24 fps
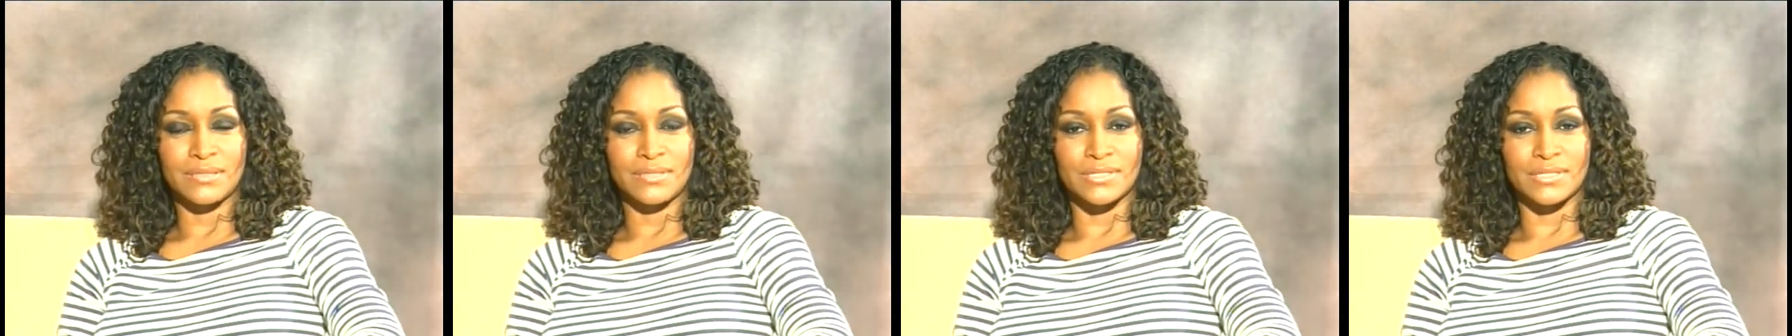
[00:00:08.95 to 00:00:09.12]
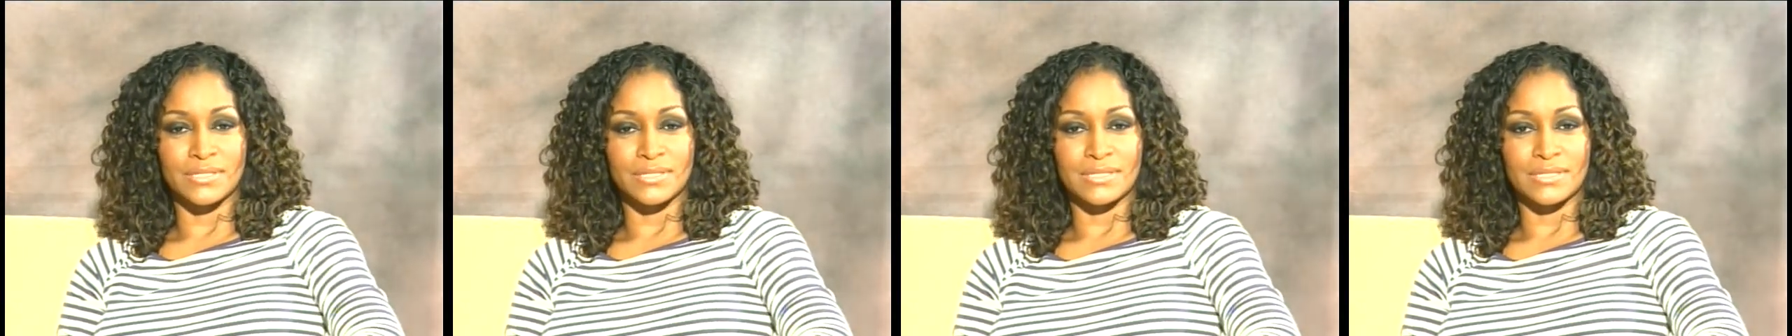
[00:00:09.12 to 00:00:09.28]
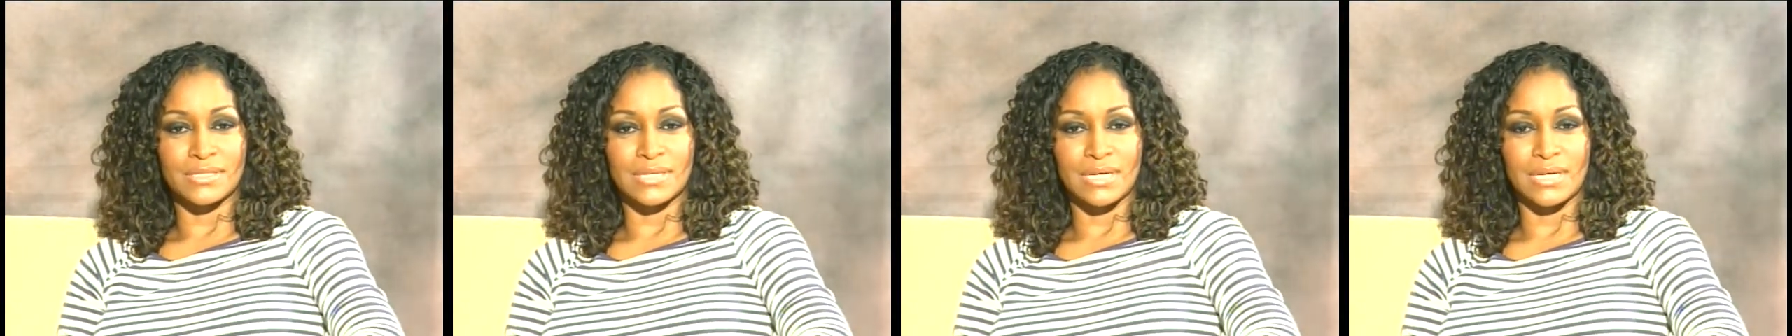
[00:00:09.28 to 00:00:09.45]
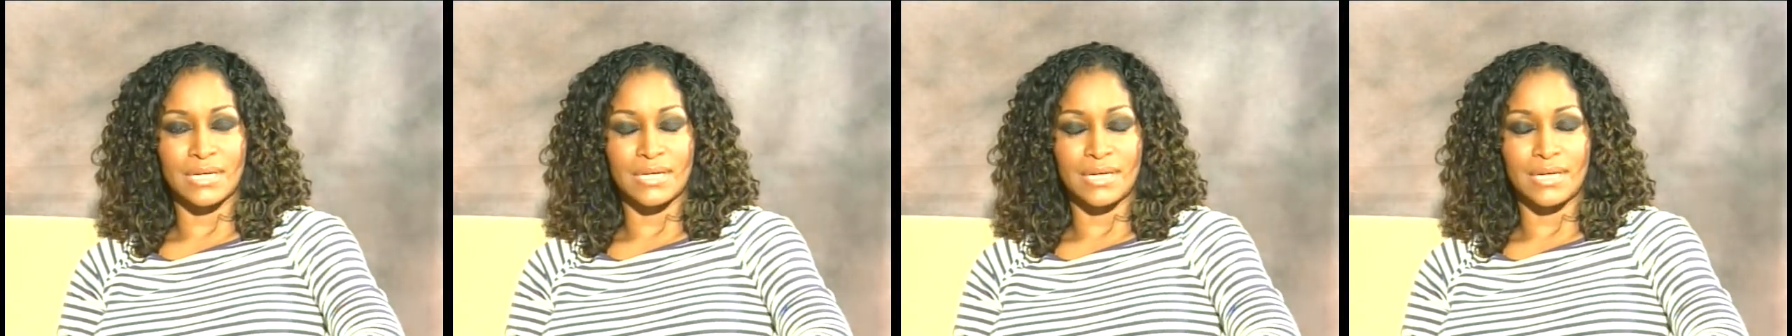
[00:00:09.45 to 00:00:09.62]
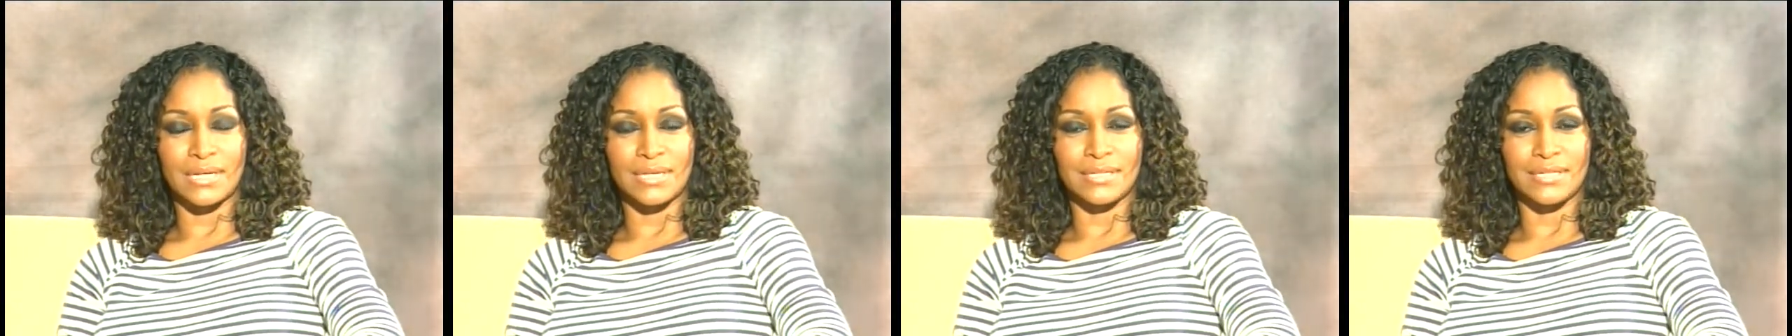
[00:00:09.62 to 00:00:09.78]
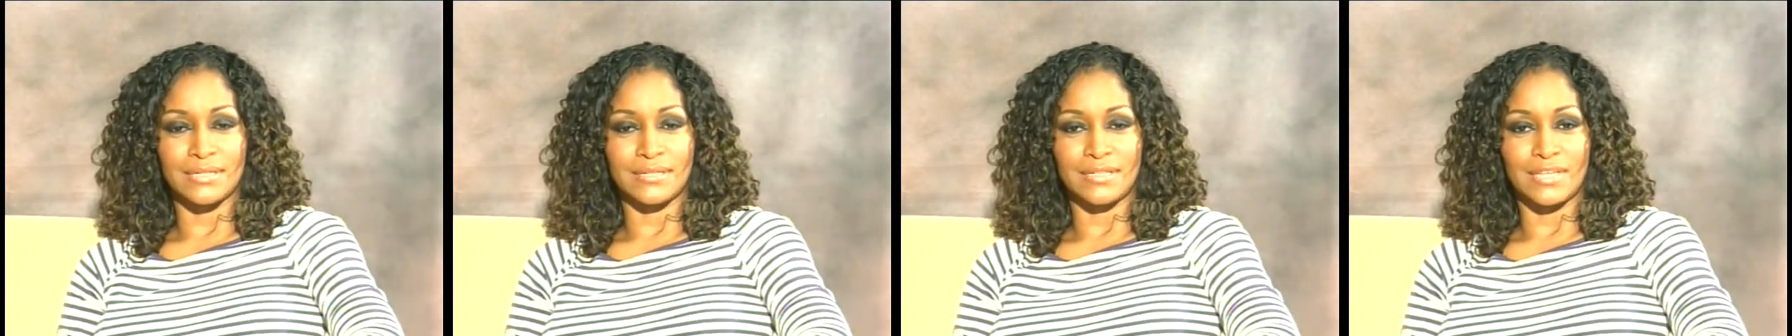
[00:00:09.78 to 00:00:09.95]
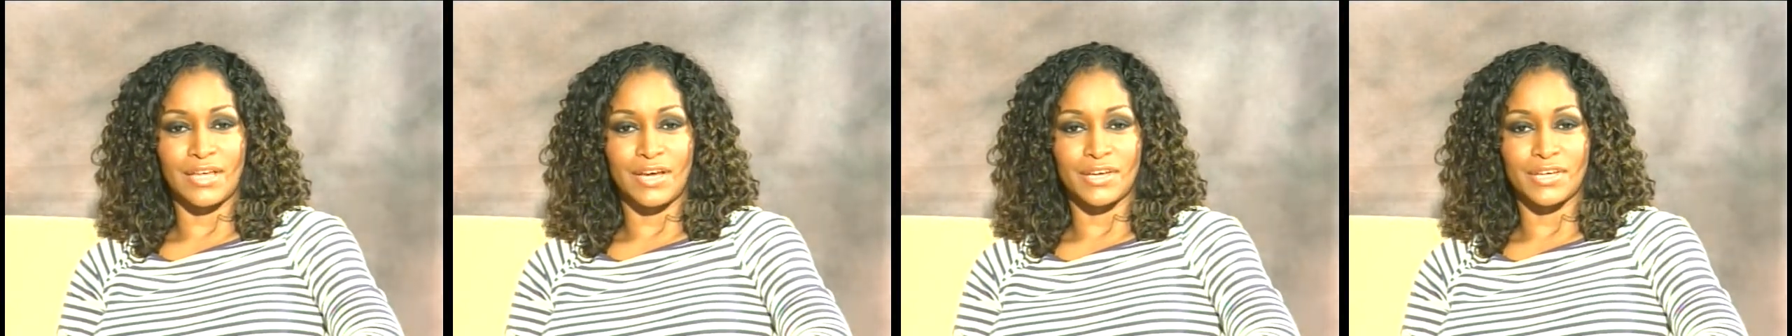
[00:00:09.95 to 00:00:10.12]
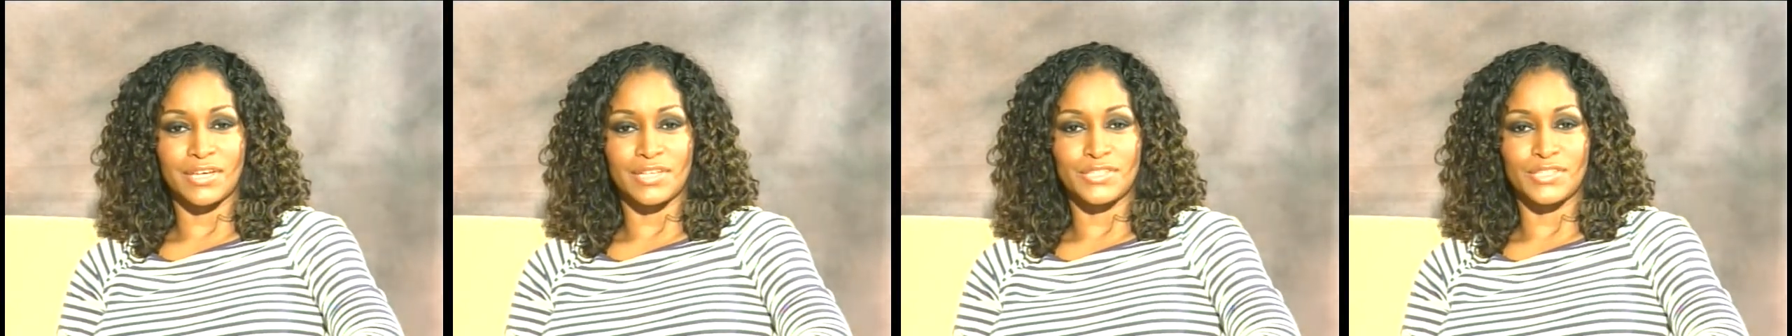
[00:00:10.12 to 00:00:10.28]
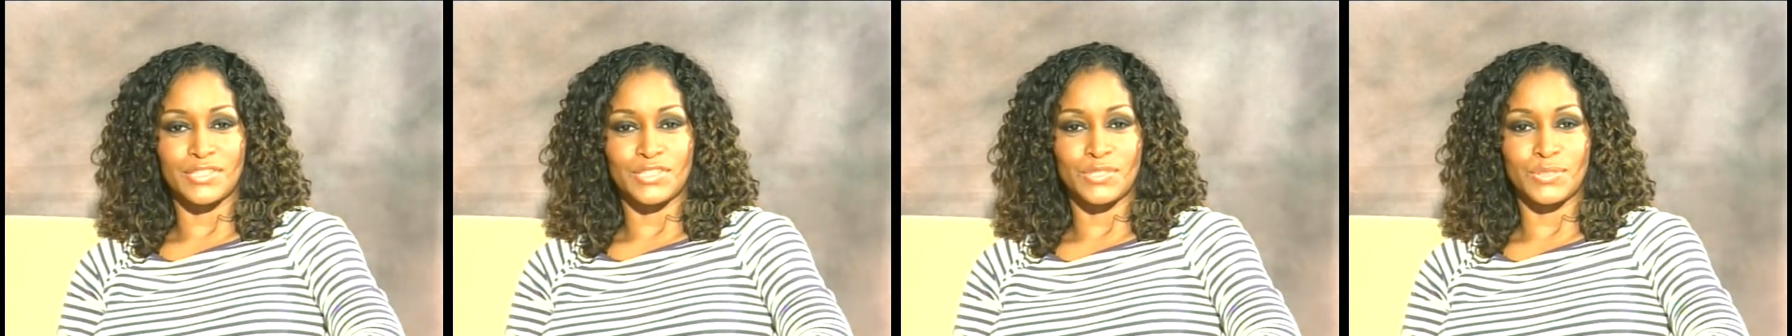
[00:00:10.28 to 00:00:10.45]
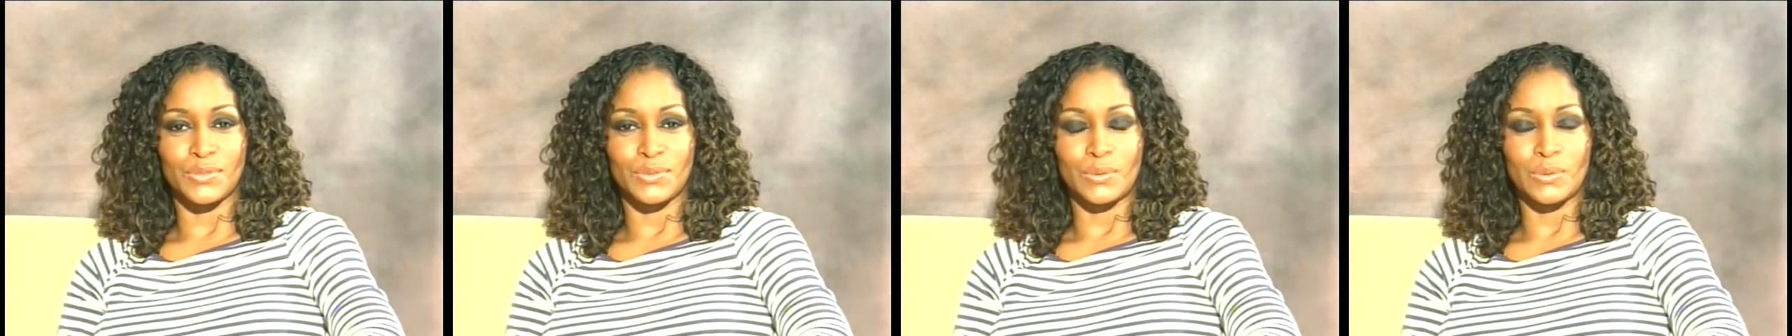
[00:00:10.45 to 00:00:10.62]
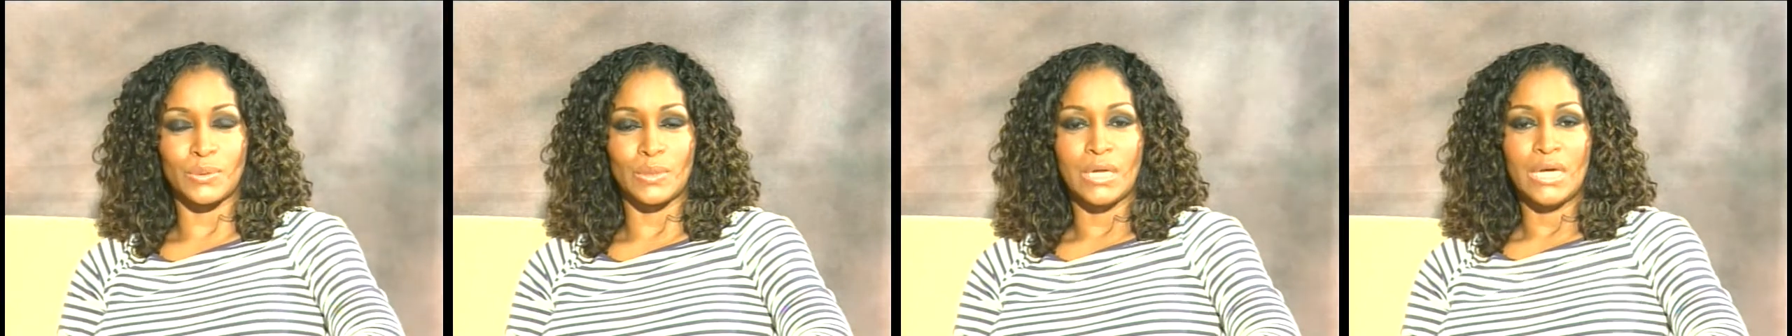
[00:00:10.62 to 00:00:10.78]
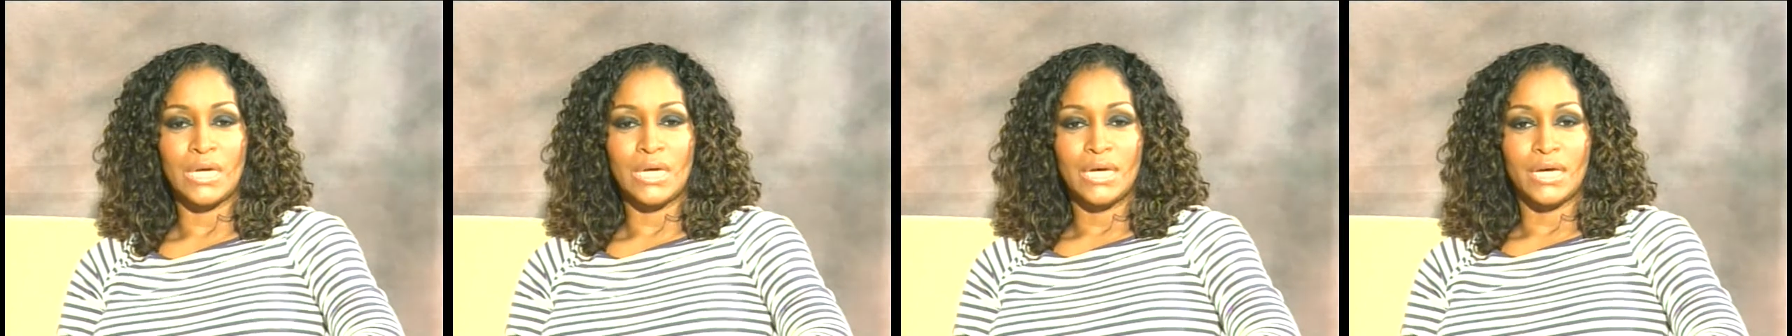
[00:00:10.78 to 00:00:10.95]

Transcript: Just log into